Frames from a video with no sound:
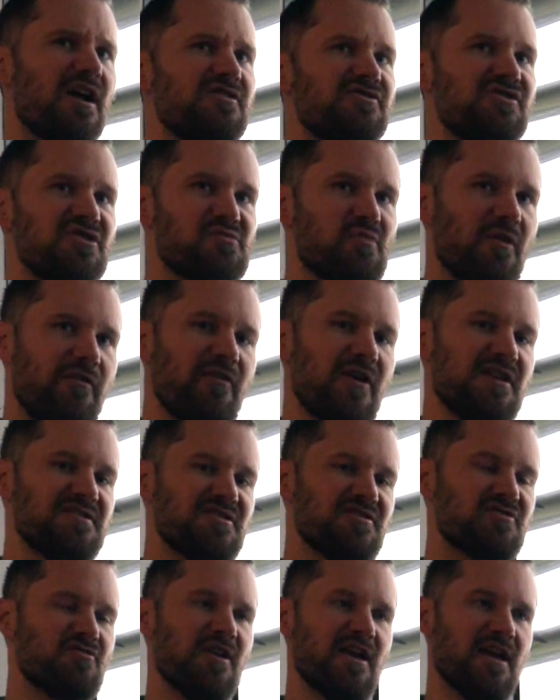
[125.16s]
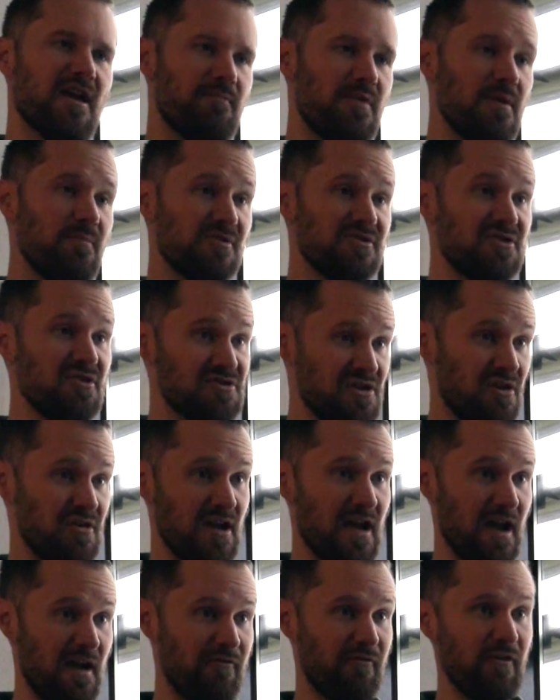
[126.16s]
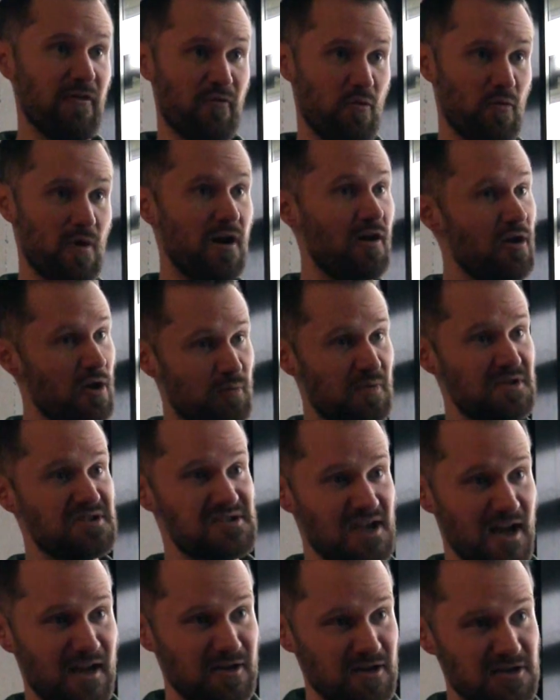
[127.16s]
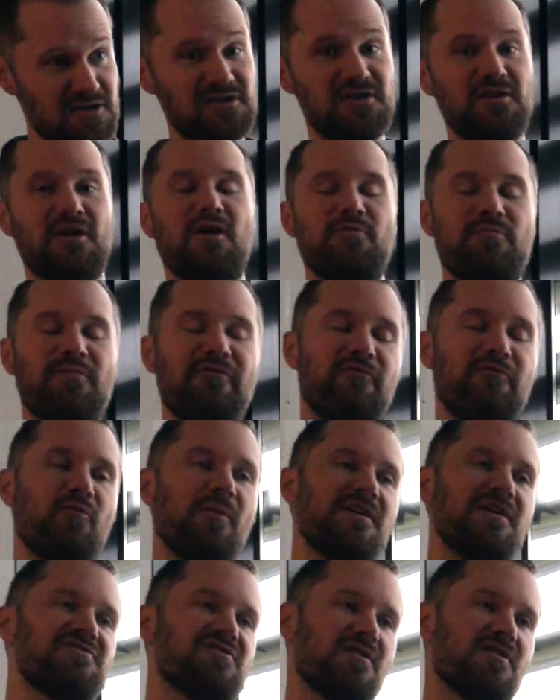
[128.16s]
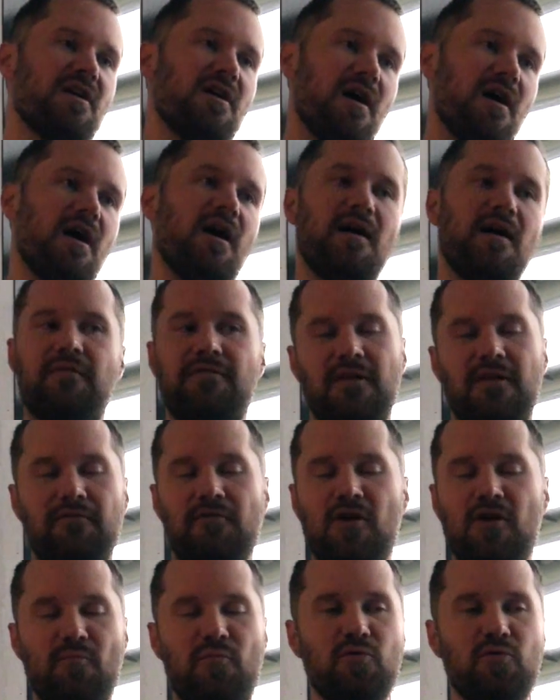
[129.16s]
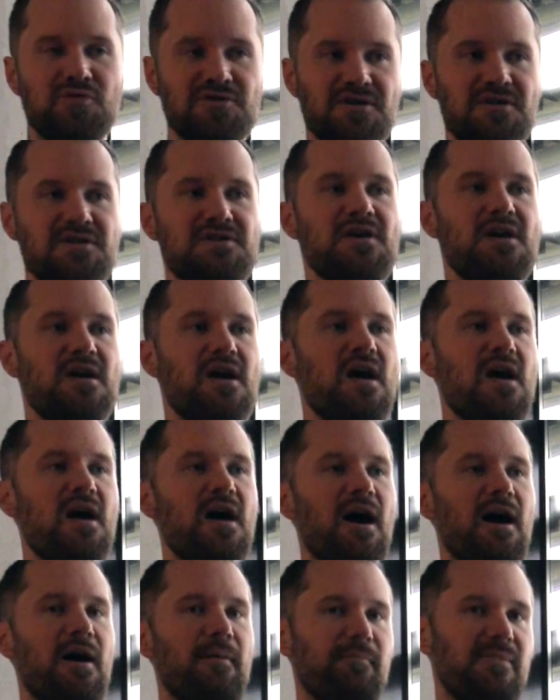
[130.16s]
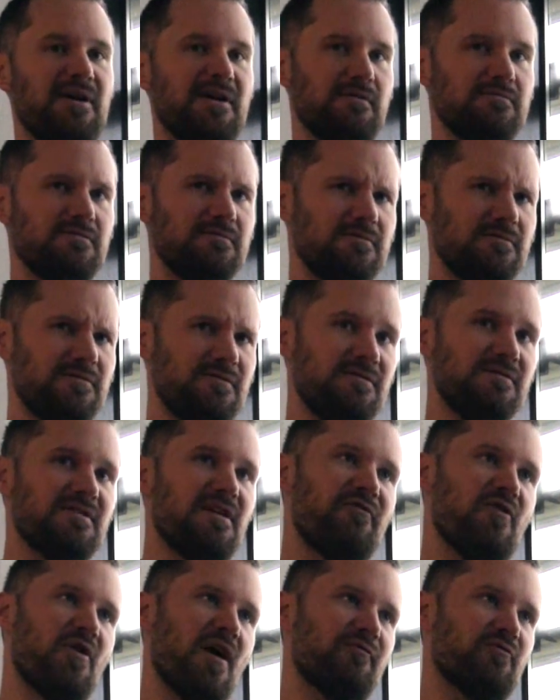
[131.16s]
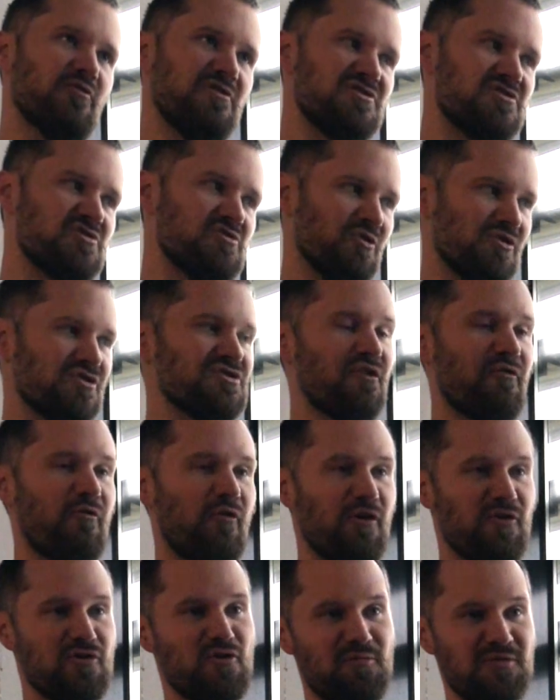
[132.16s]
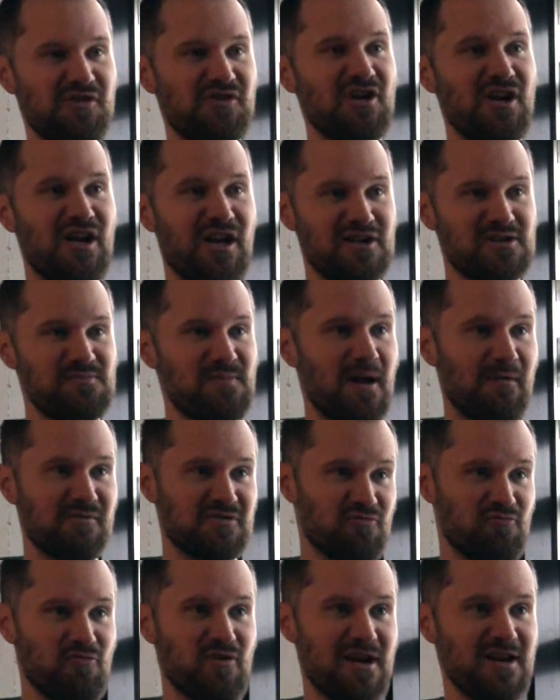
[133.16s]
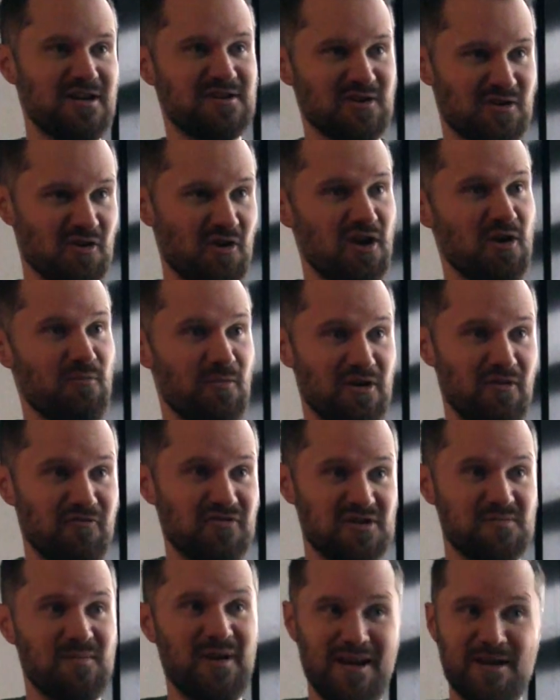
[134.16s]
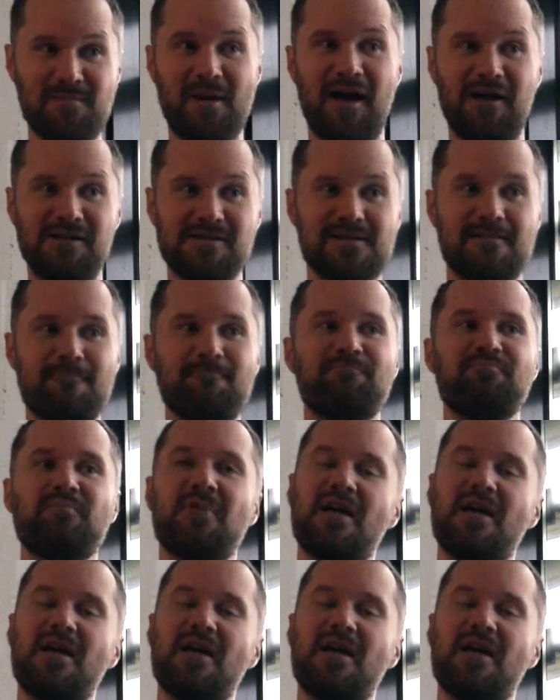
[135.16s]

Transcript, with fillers: challenges we face is trying to get people to use ODF everywhere, and open standards and open formats are, I think, very important. But if you have to install software on your machine to be able to read the document you've just been emailed,